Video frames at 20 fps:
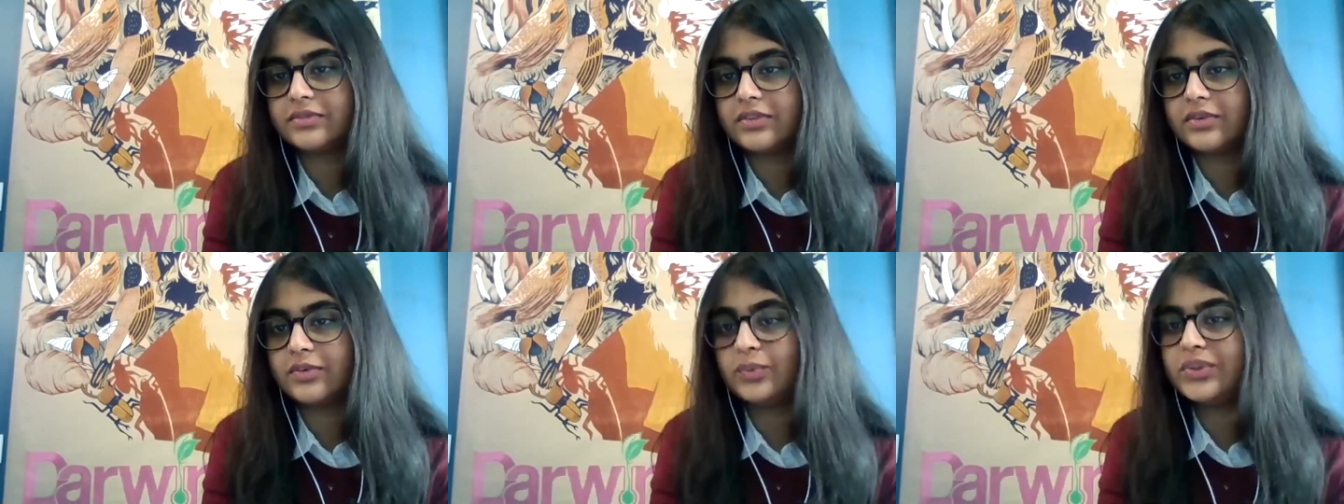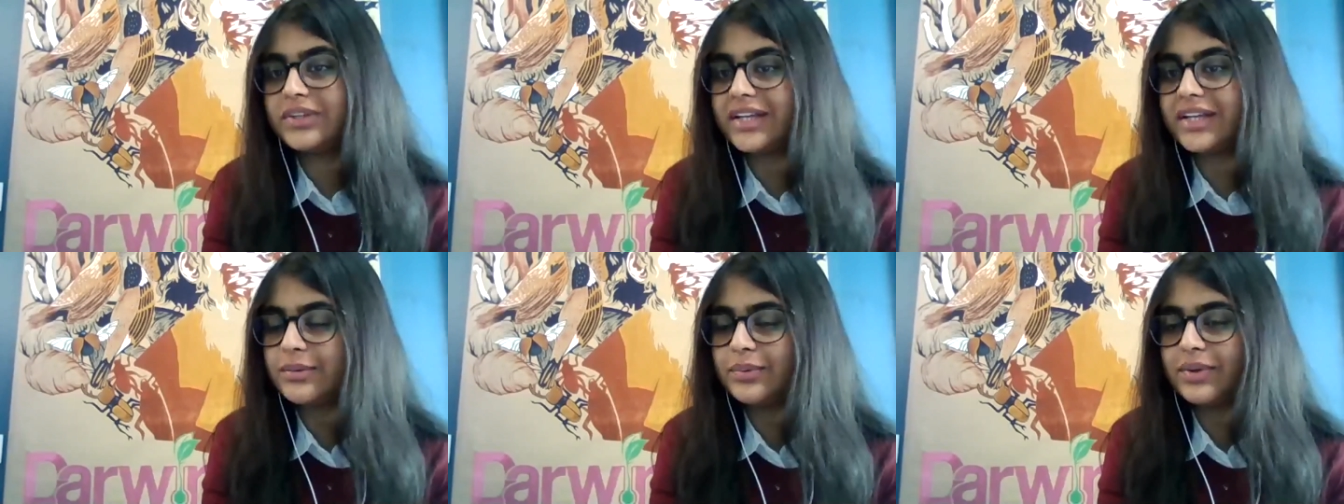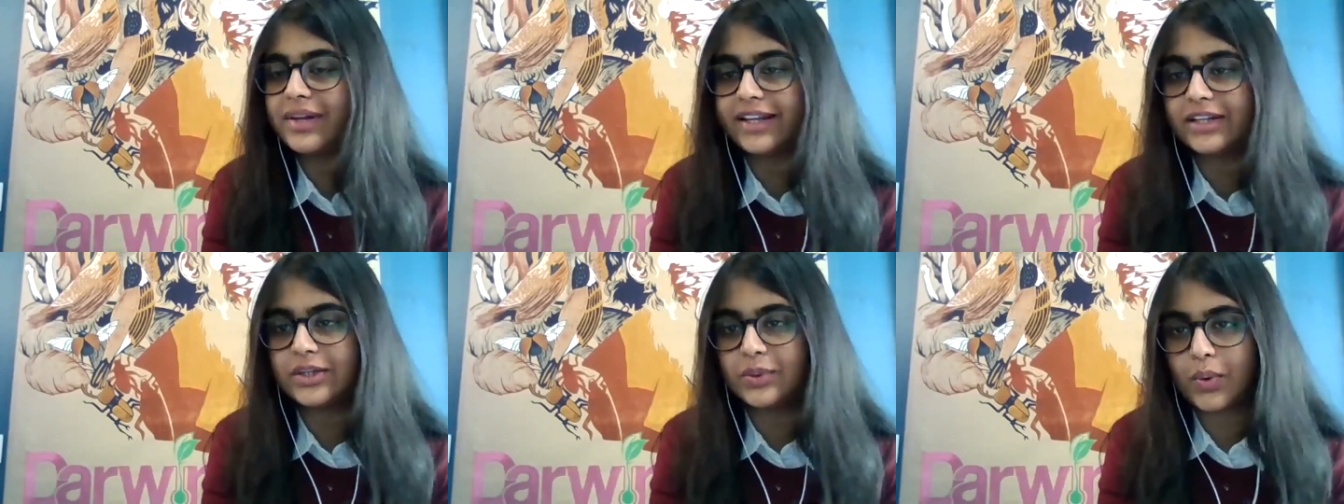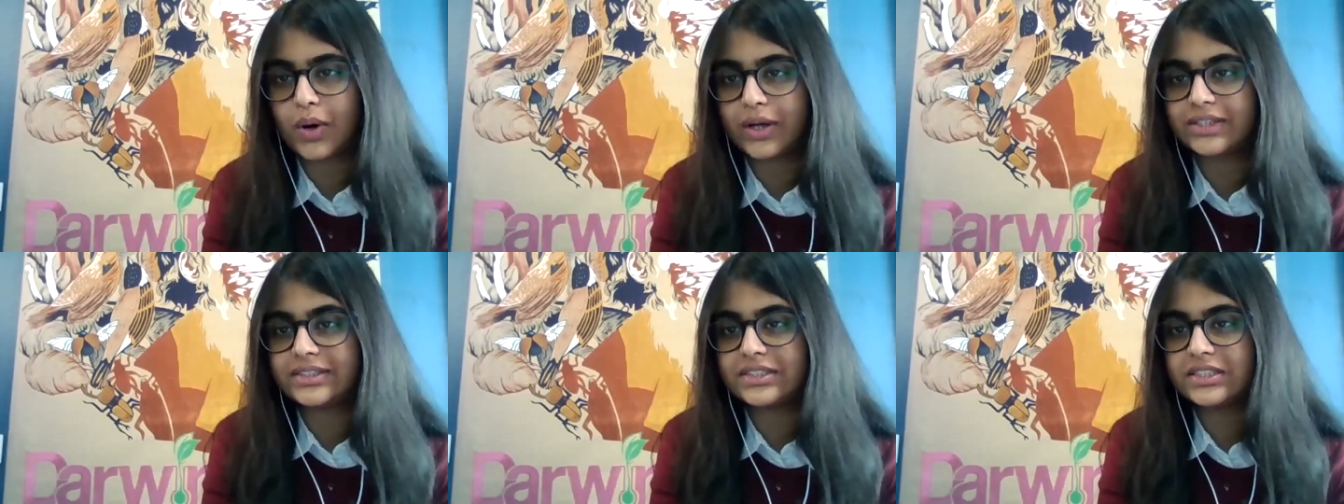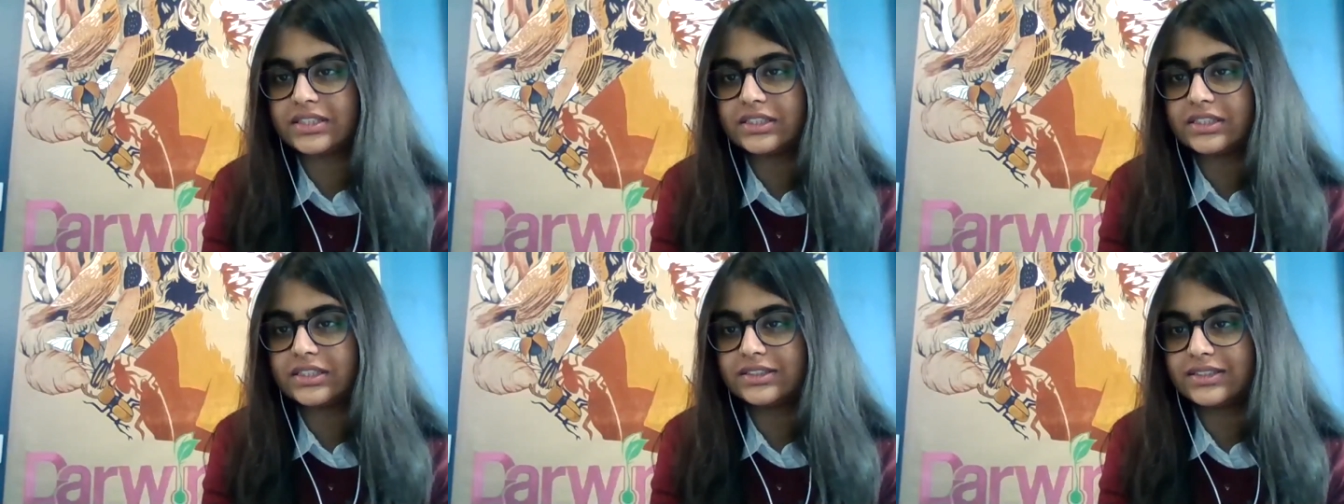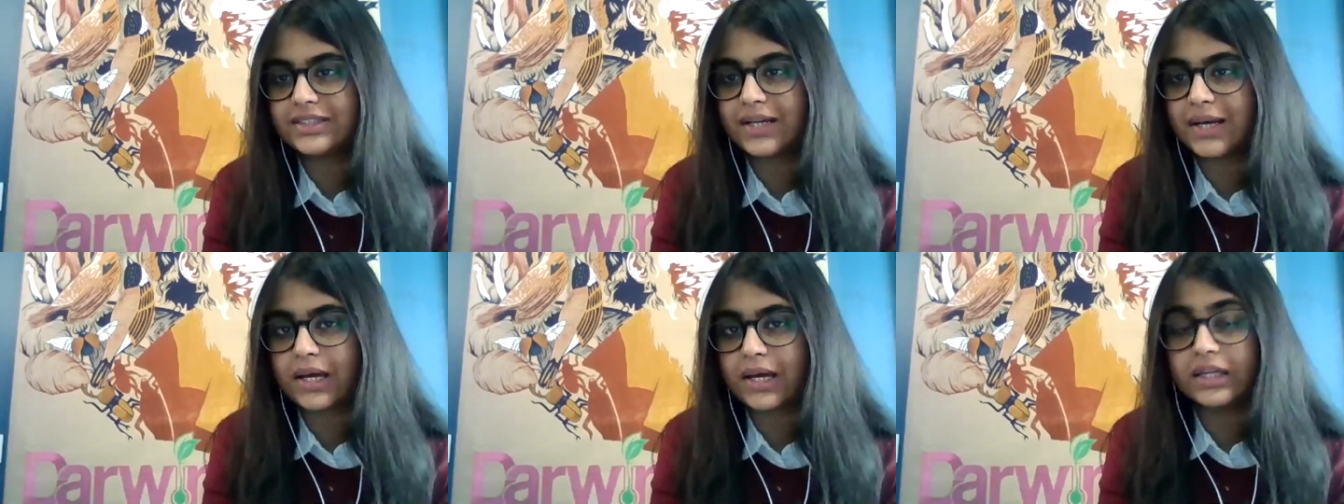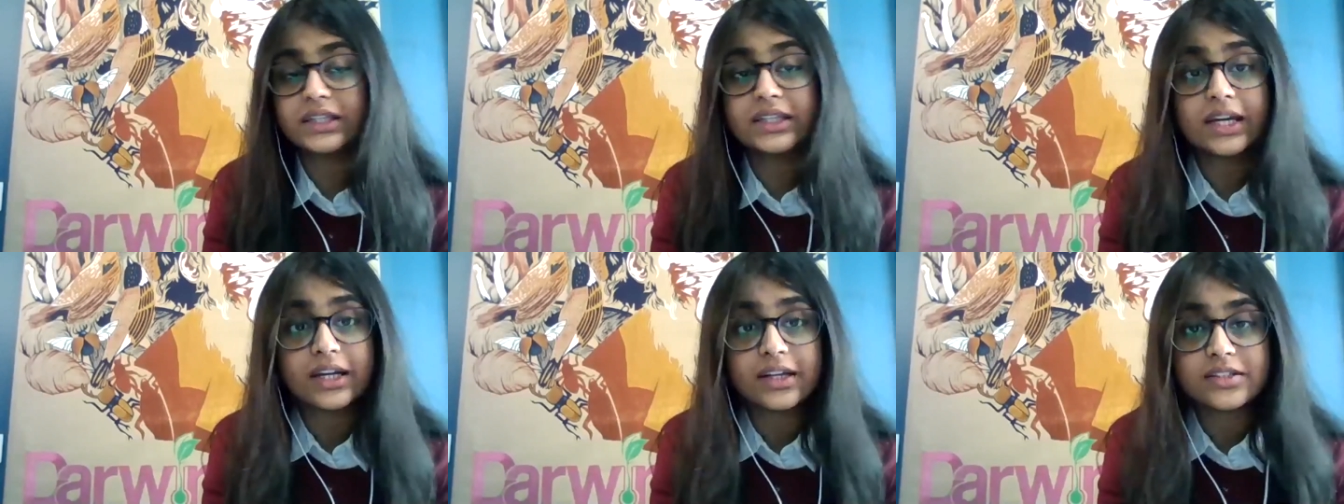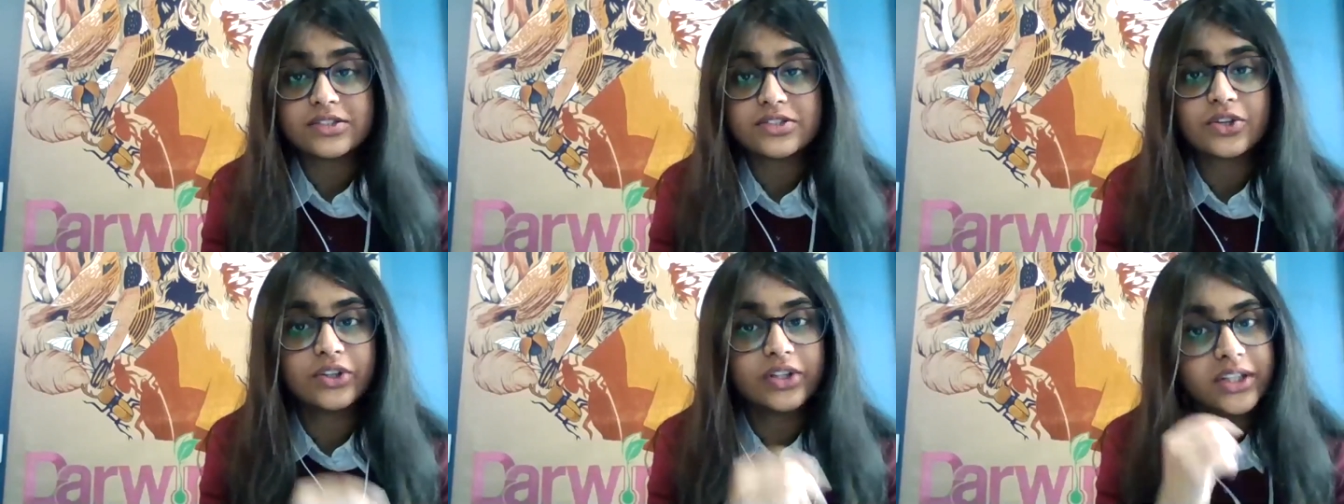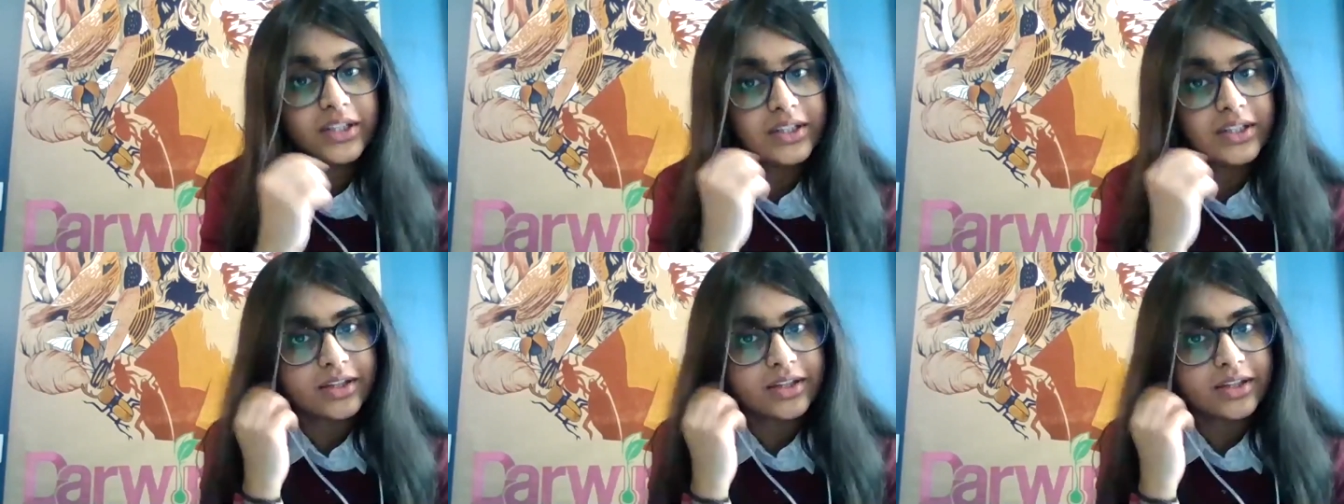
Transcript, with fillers: Would anyone like to uh, volunteer? Yeah, sorry.